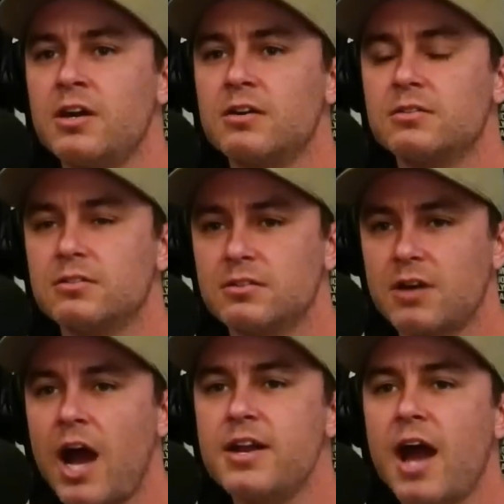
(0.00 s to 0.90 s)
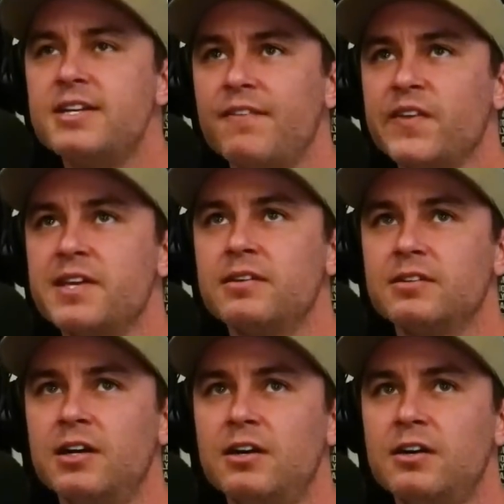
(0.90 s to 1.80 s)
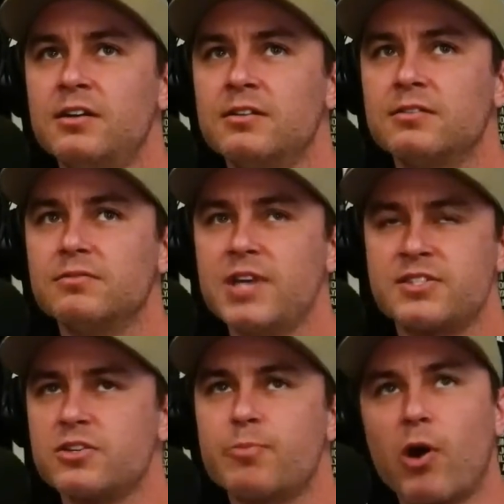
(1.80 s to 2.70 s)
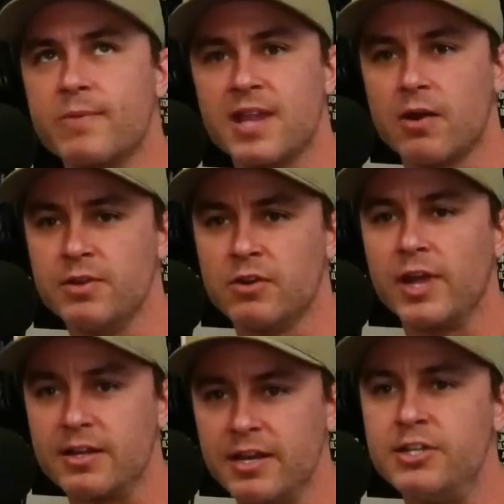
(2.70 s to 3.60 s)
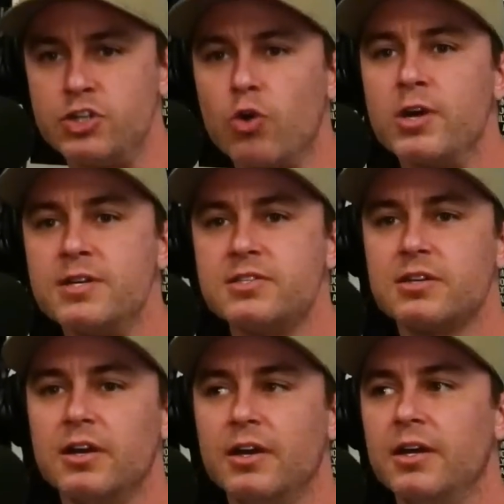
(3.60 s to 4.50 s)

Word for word: Yeah, I definitely, yes, there's a part of me that, you know, like enjoys